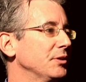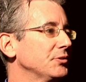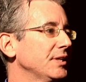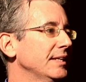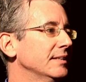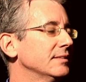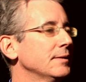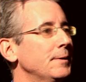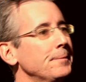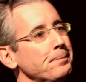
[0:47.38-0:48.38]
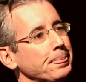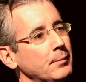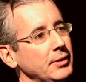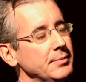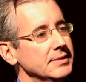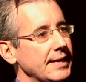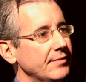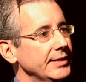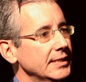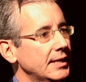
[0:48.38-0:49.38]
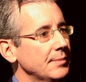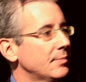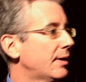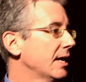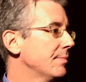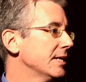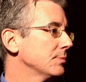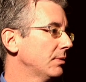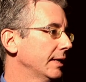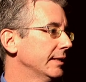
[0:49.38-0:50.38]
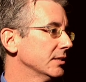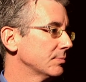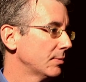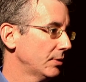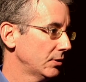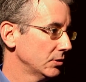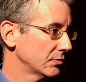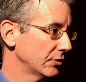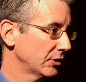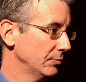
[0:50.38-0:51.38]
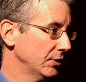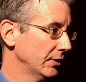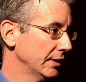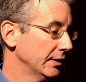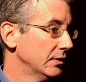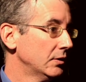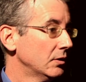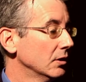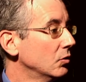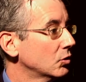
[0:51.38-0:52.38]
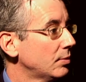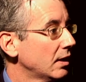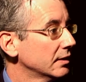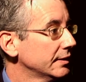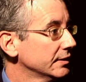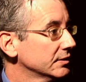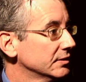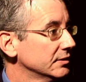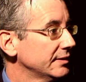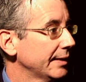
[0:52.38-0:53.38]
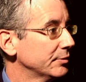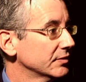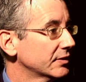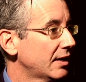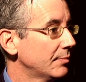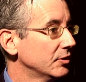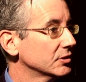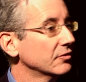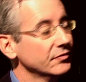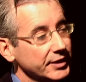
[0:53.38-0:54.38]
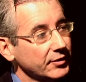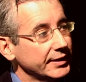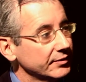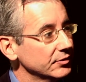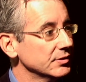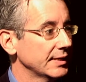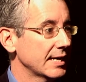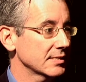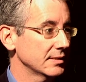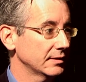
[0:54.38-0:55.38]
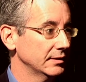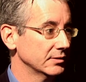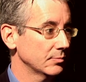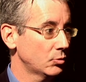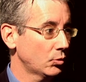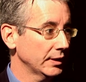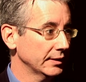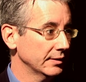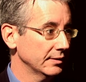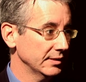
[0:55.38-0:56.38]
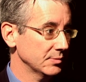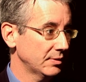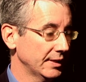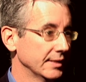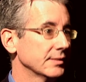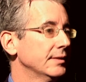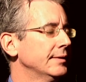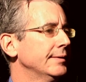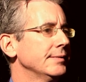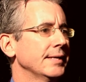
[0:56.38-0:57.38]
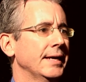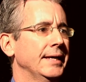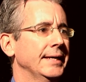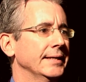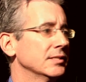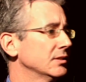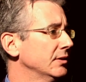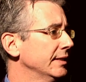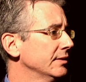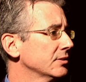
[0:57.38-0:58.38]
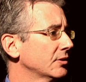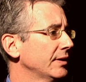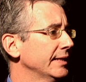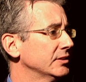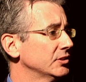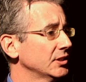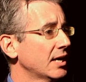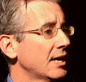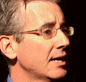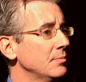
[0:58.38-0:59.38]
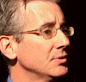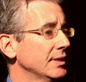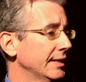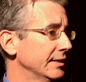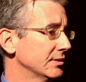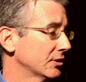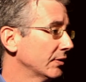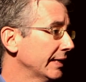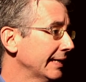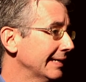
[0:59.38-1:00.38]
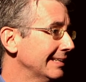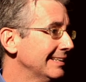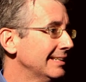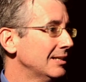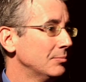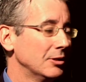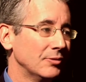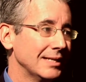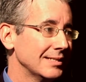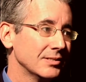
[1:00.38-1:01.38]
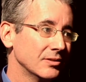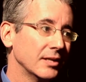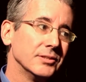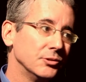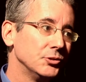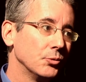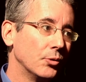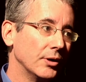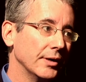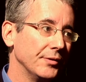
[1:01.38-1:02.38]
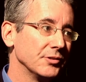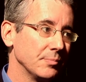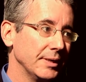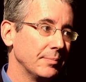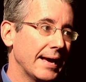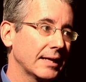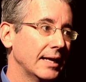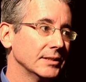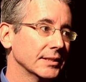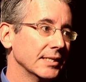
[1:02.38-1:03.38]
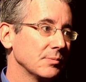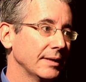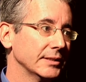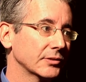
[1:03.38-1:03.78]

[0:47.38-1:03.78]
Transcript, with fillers: what you'll see is Pretty much every time a biomass plant is proposed for a community, local politicians and chambers of commerce are very enthusiastically supporting these plants, saying it's good industry, it's jobs, and it's green, but residents are not so sure, and there's a big backlash against plants